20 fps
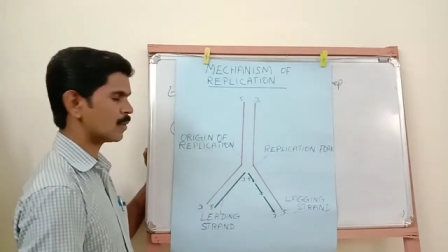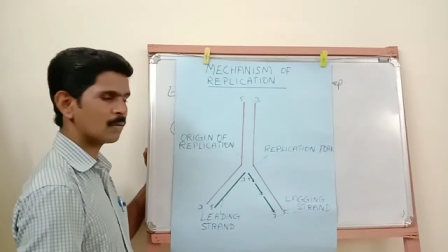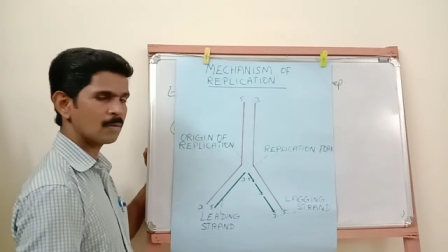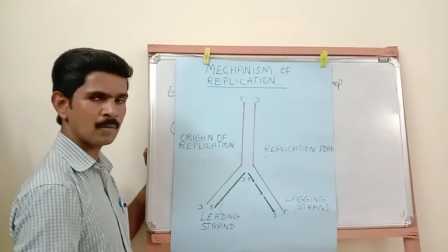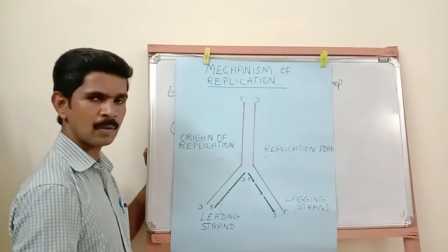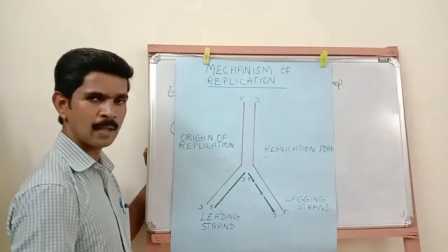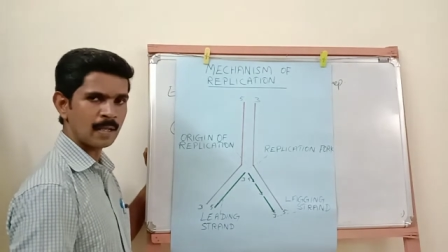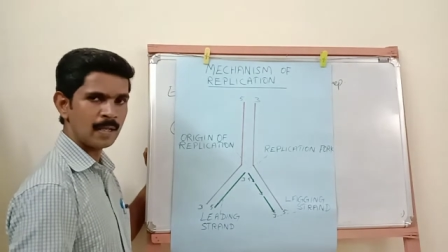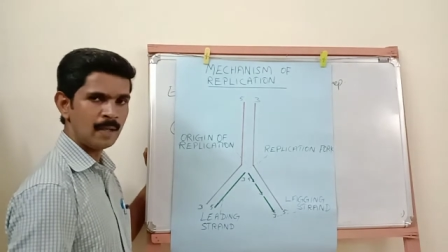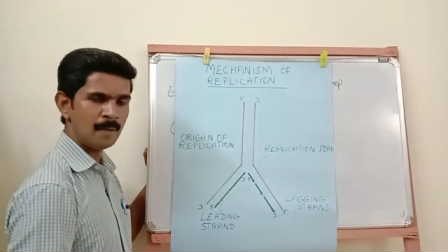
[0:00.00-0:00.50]

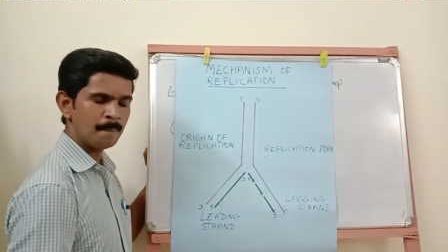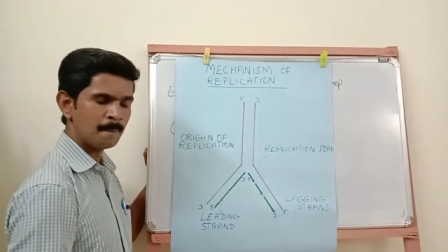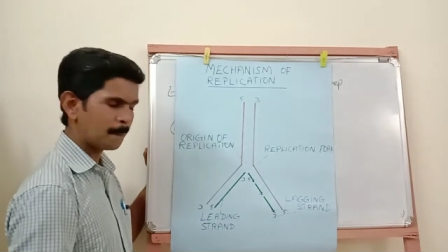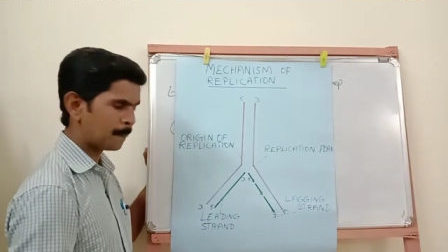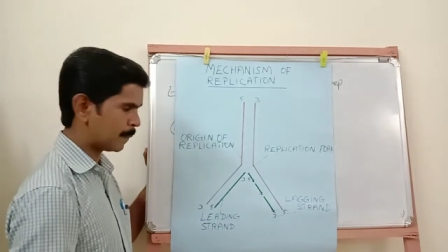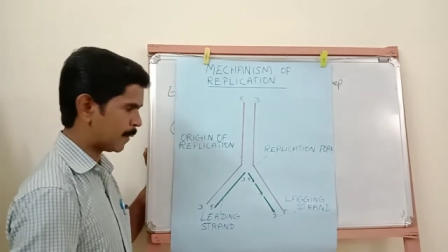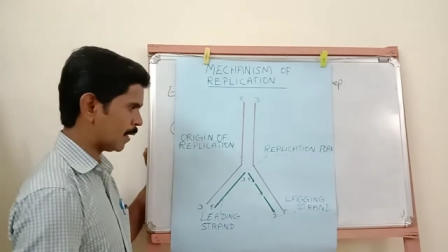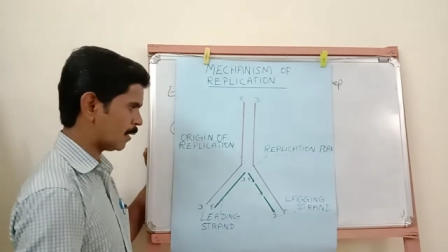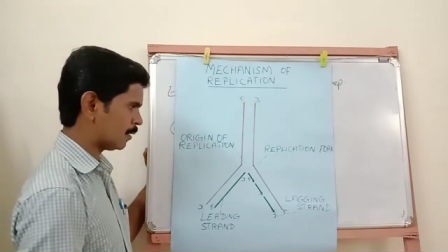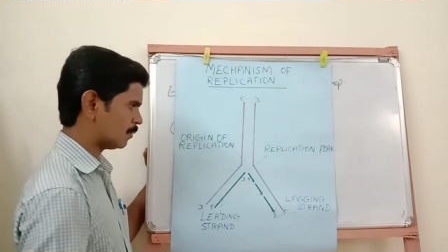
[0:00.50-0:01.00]
Okay,
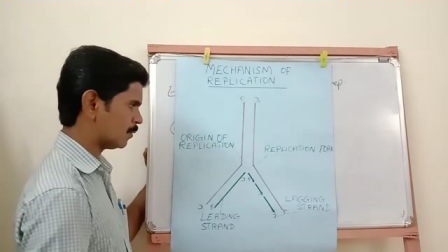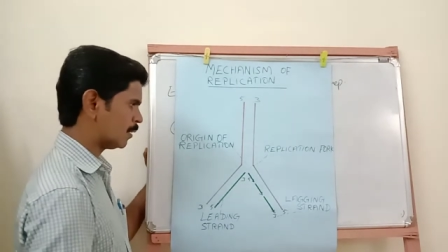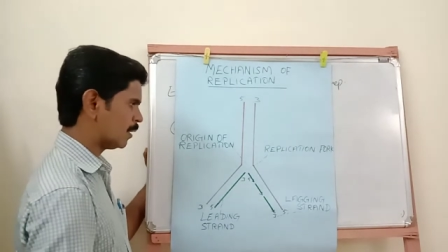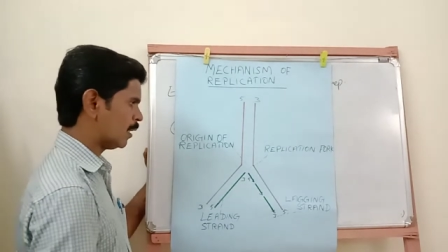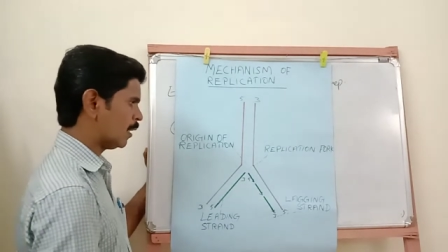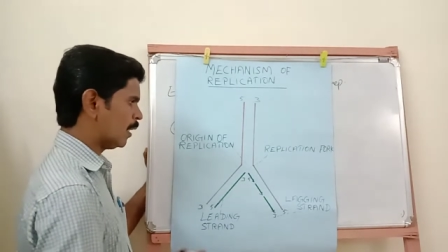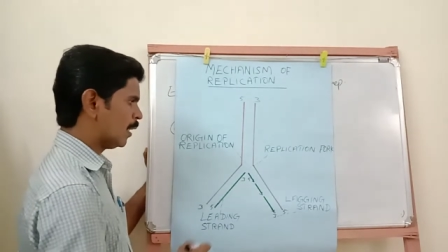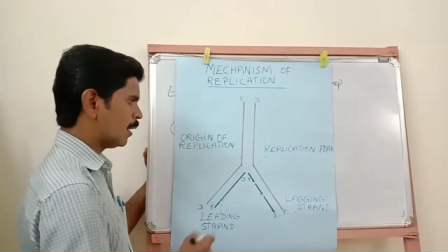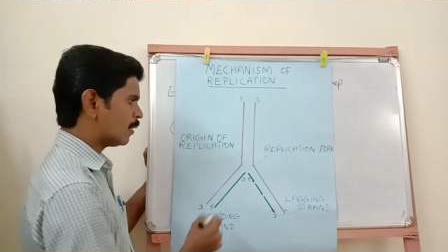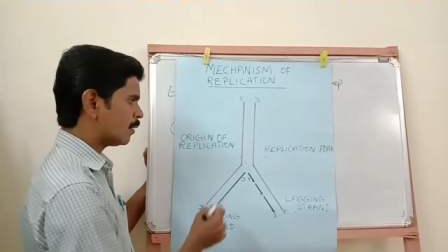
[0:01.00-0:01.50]
then
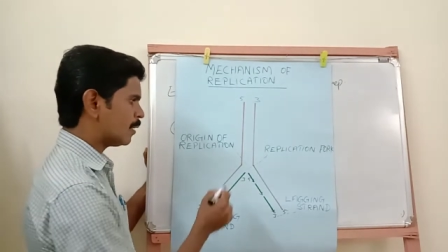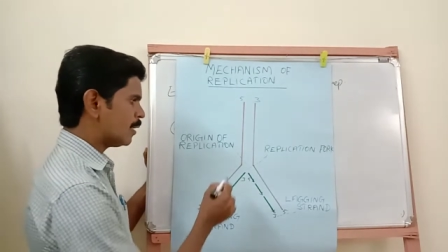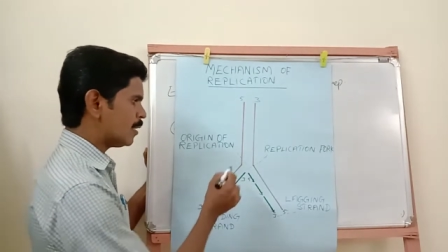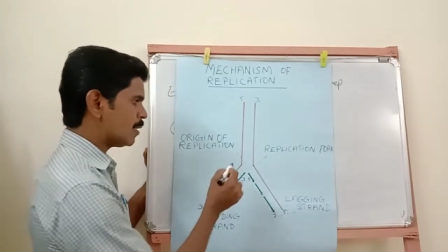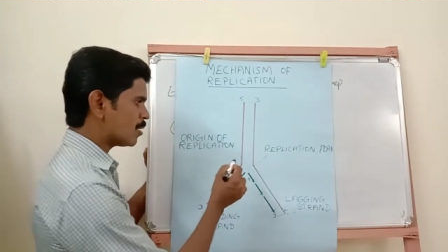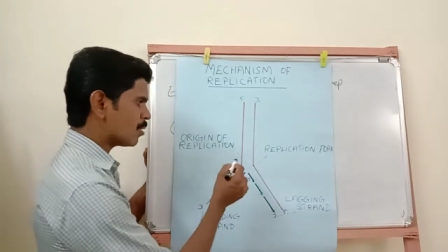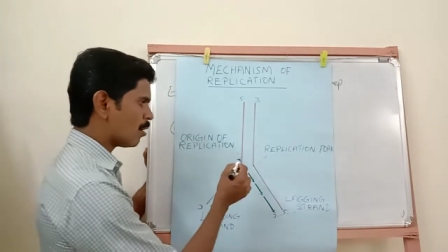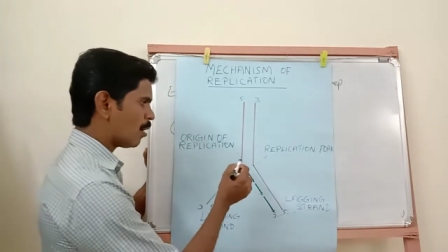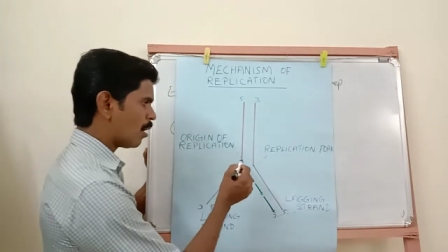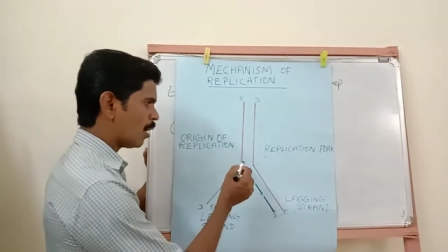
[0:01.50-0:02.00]

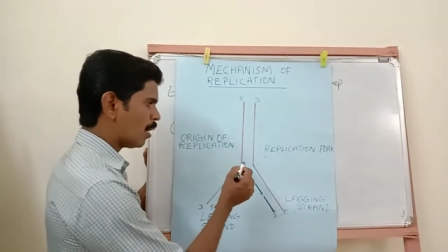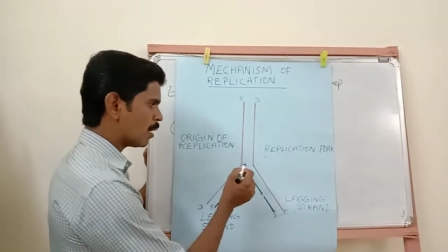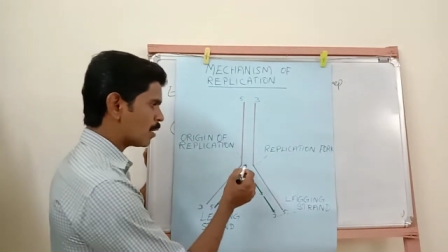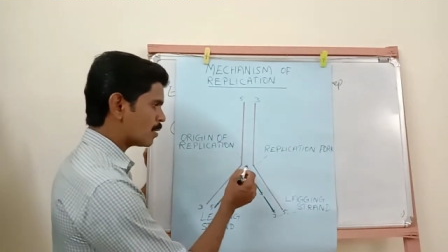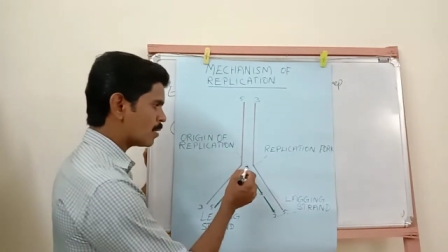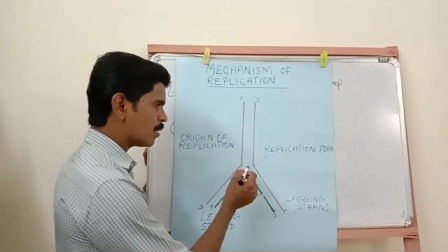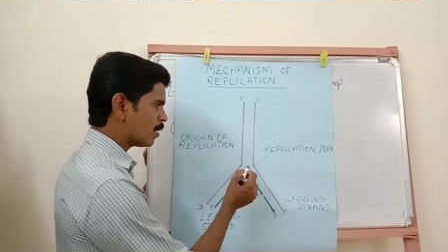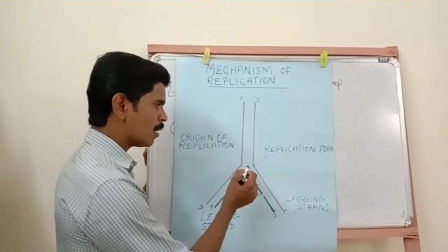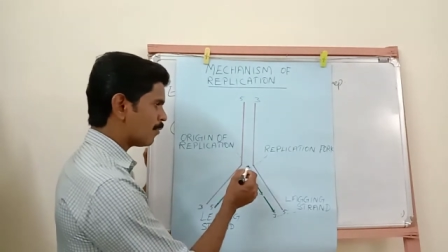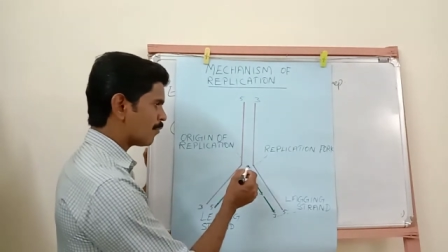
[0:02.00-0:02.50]
this
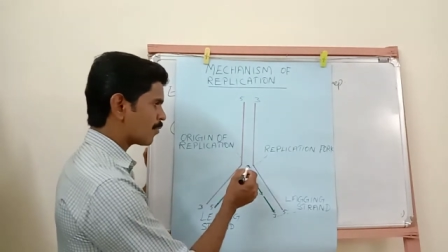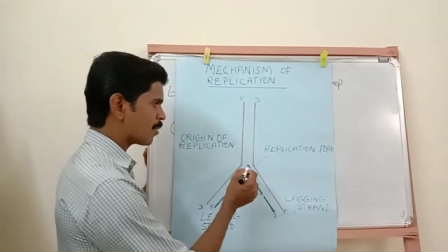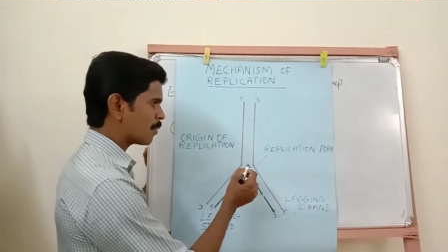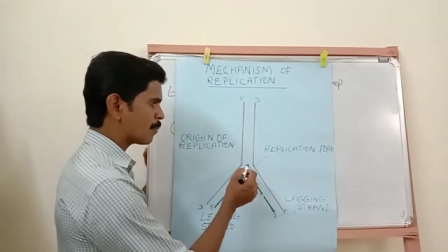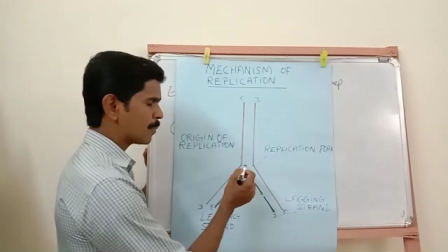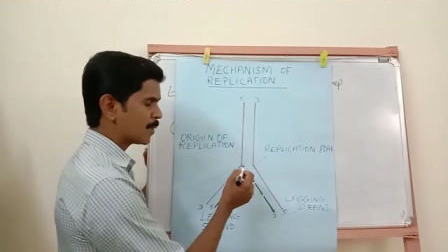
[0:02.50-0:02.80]
origin of